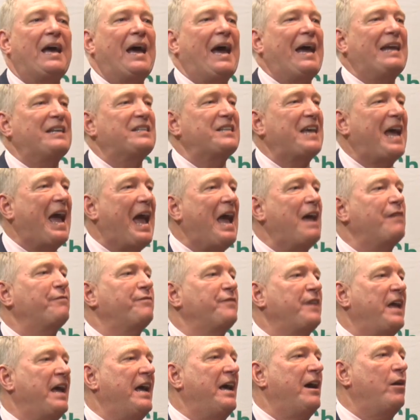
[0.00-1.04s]
and to
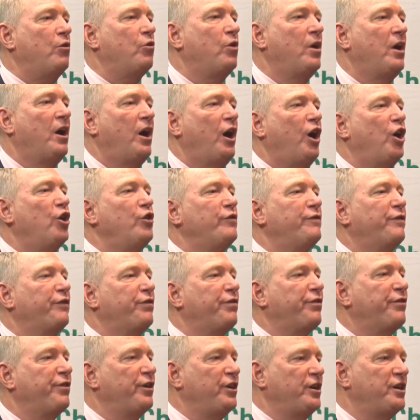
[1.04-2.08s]
have now over
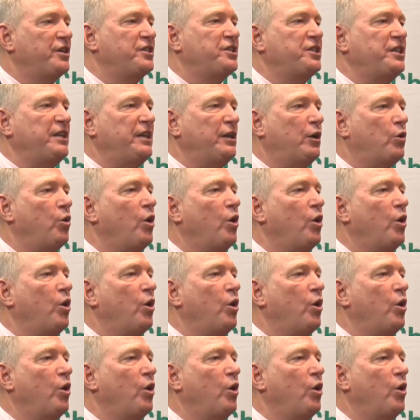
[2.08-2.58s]
30